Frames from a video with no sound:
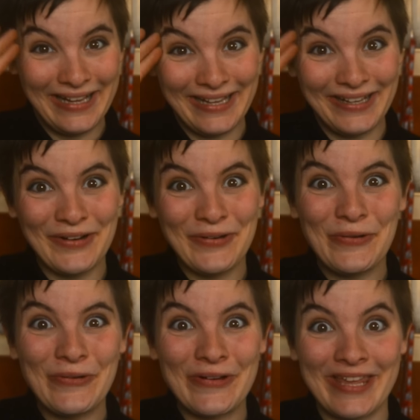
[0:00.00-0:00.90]

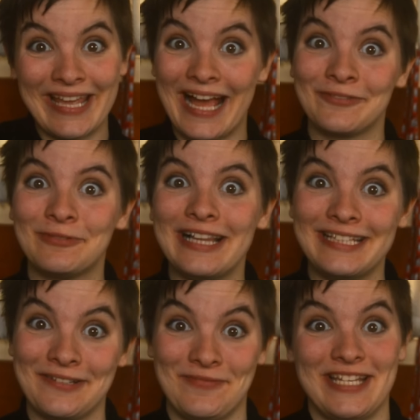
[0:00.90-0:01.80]
Ahoy and
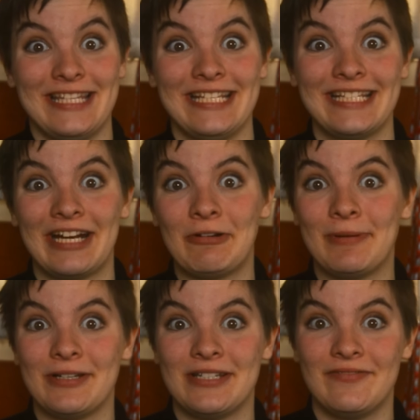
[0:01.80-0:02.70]
welcome to this
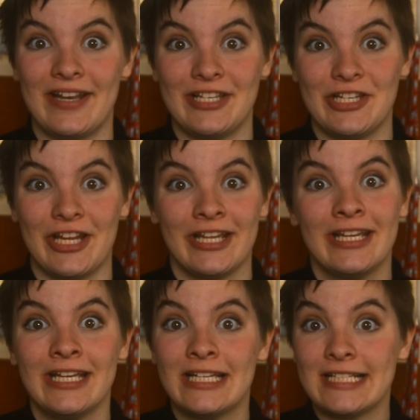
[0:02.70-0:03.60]
narrowboat adventure.
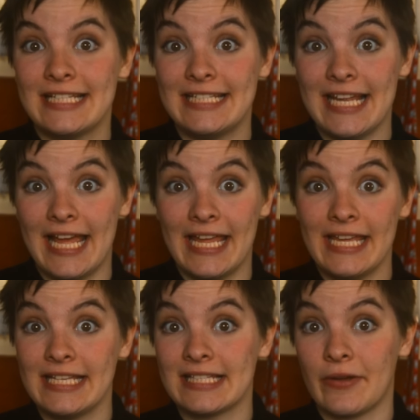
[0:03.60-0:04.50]

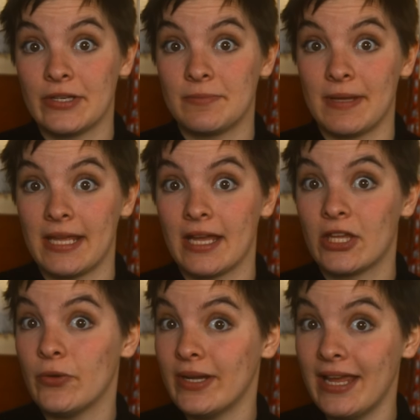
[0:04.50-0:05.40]
Today is going to be a
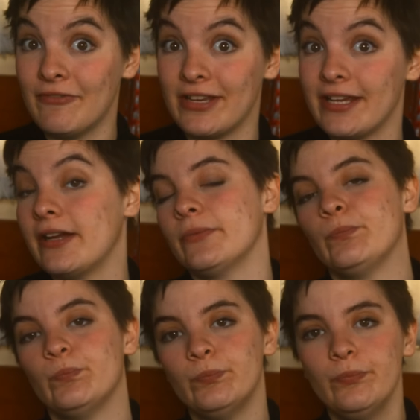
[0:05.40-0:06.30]
Q&A video.
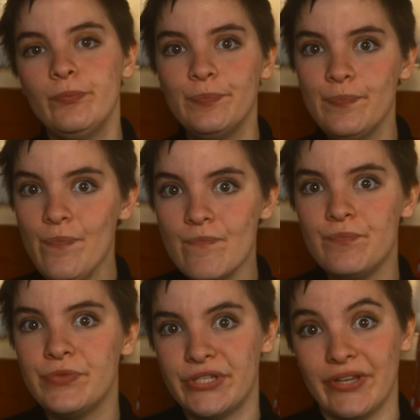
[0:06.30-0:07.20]

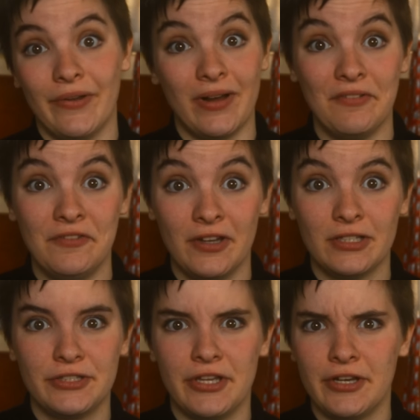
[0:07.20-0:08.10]
So I've
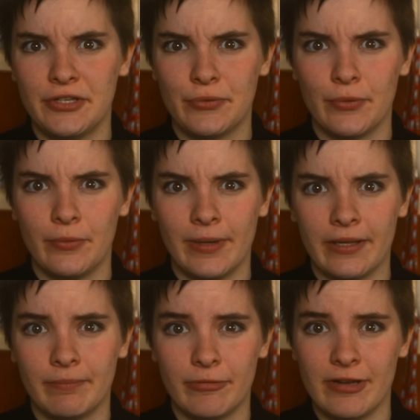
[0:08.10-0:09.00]
searched through all
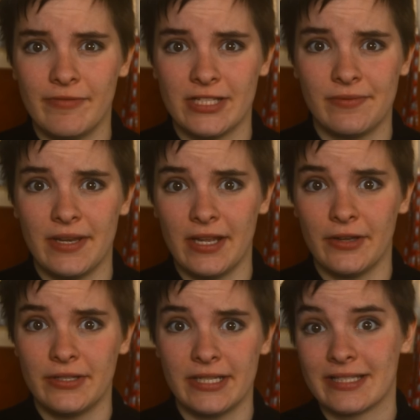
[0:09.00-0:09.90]
my previous
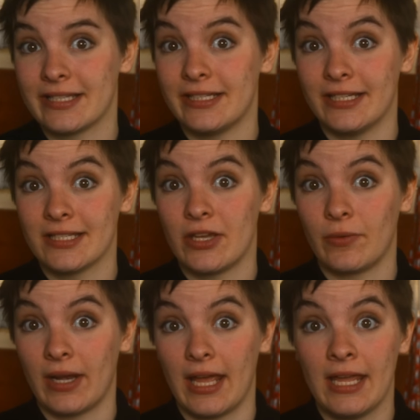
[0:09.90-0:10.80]
videos since the last
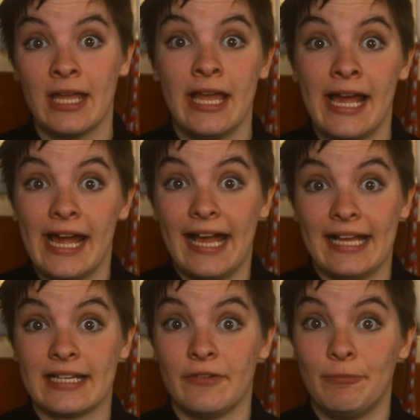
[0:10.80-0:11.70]
Q&A
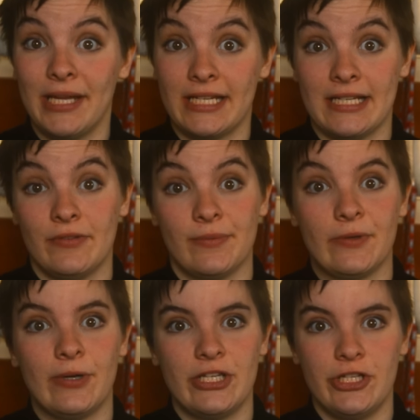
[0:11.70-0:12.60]
and I've picked out
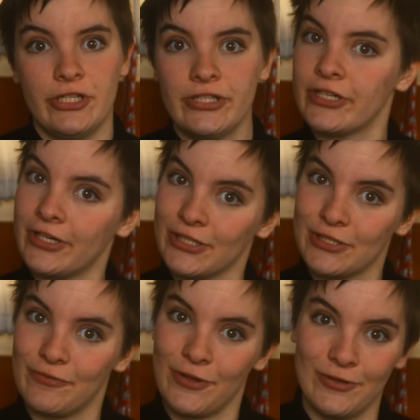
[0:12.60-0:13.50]
some questions to
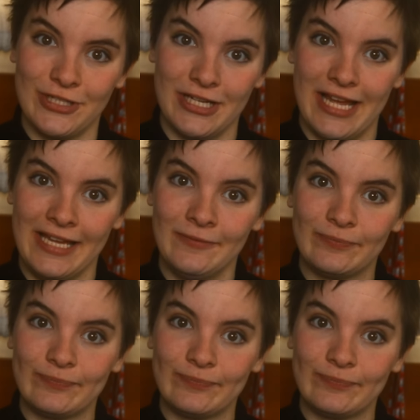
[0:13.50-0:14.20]
answer for you today.